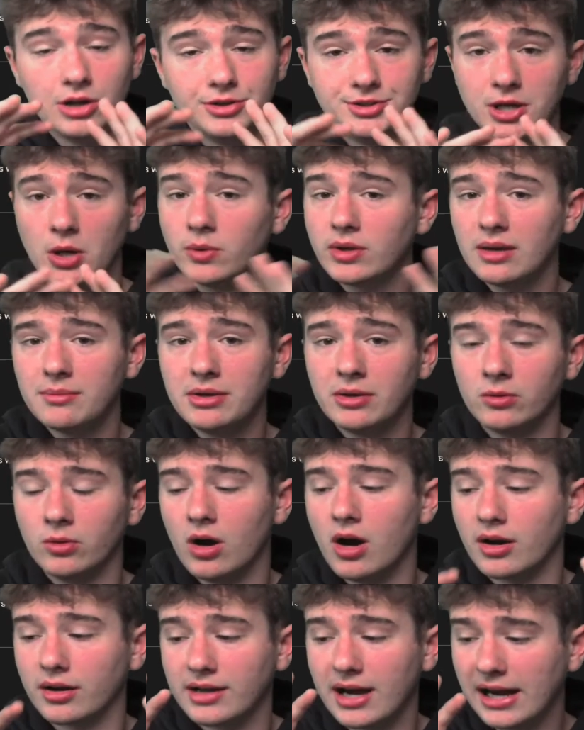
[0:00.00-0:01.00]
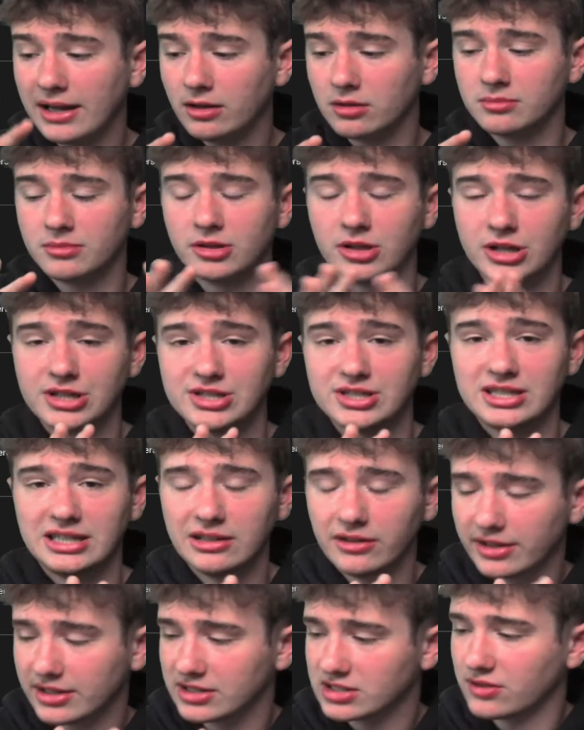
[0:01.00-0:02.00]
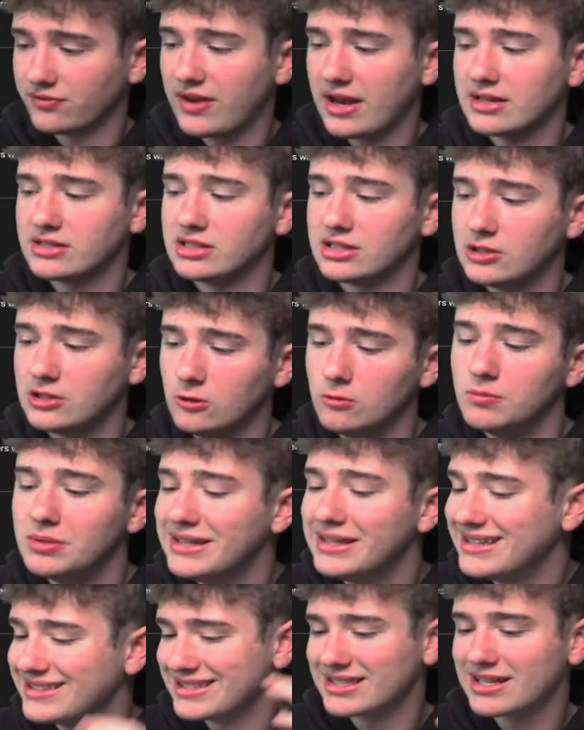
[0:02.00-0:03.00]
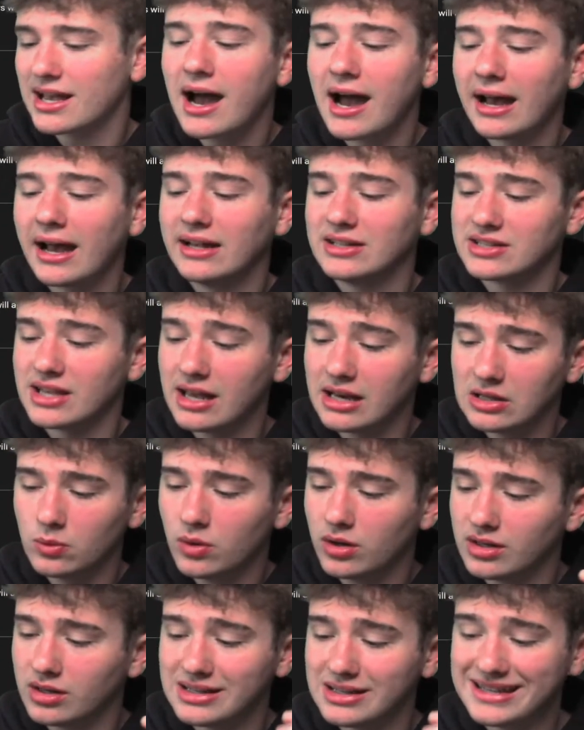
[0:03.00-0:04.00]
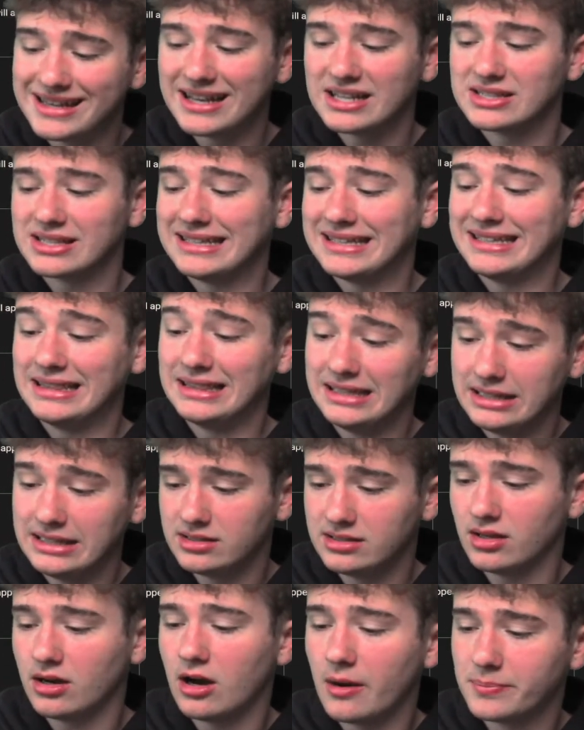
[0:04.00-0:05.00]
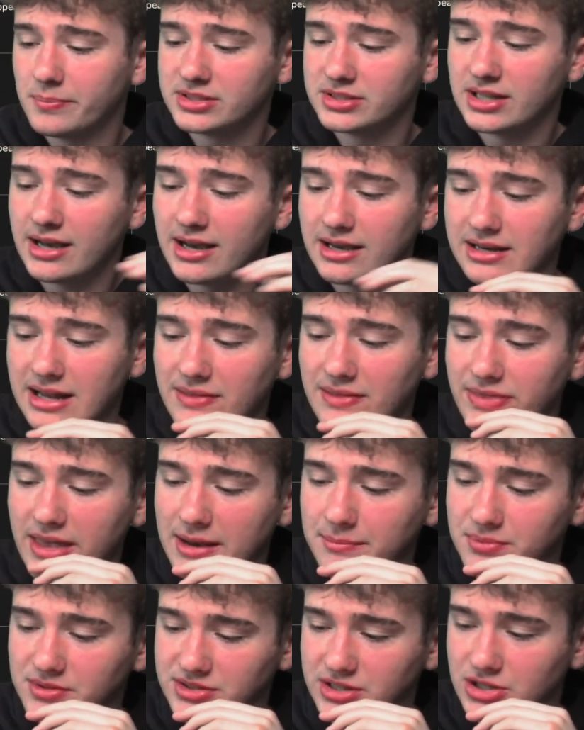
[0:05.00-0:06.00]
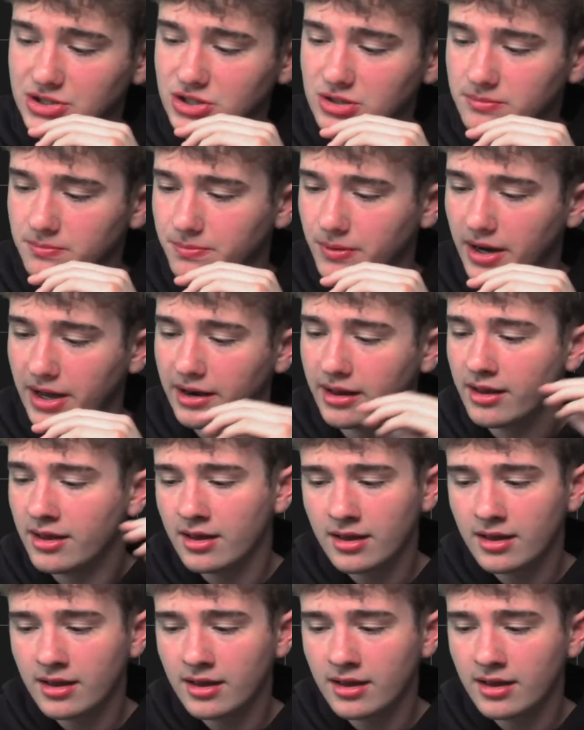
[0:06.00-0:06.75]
Don't get me wrong, Kyler Murray's ceiling as a fantasy QB is as high as anyone, and he has elite upside at that position, but